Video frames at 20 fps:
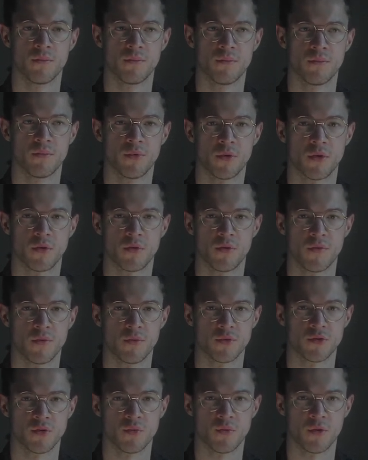Pornography
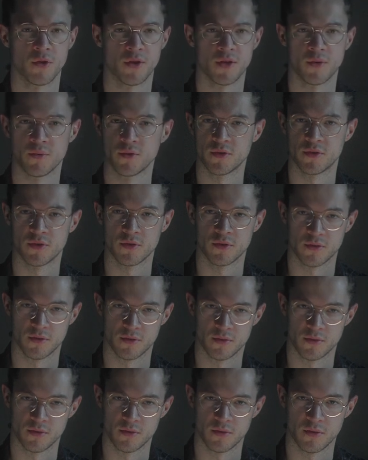was the one that was just
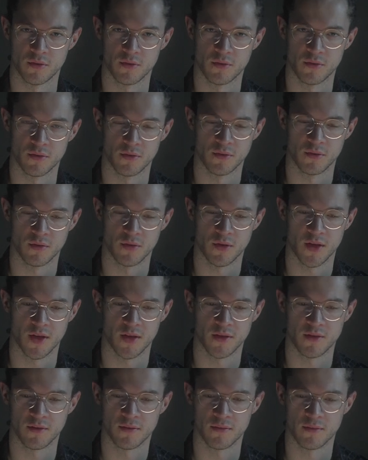
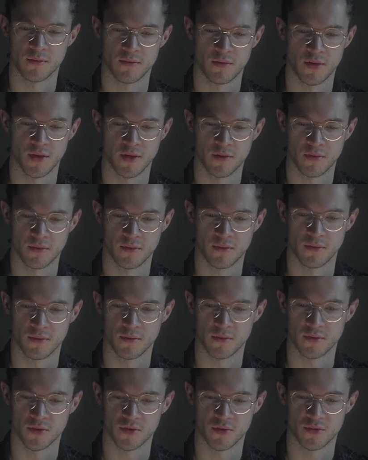had like
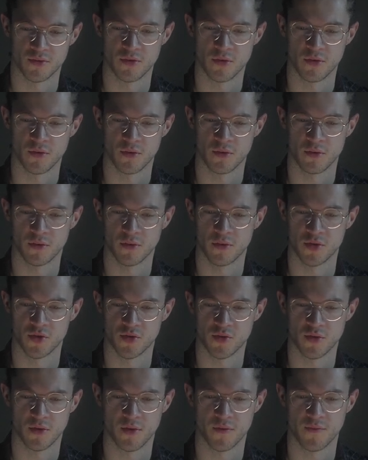a strong
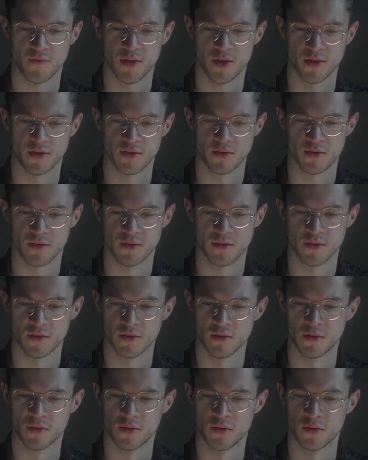effect
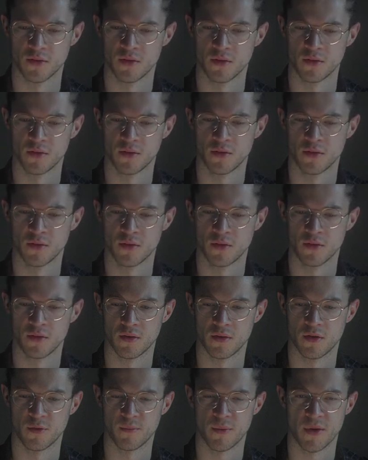
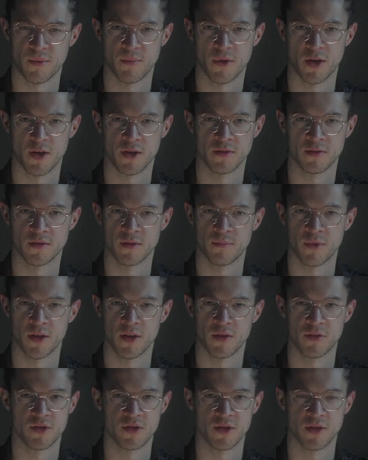on my mind and my
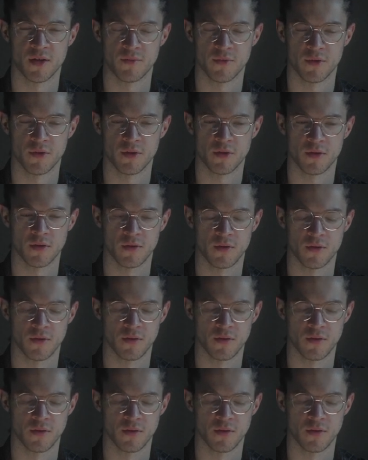energy and everything.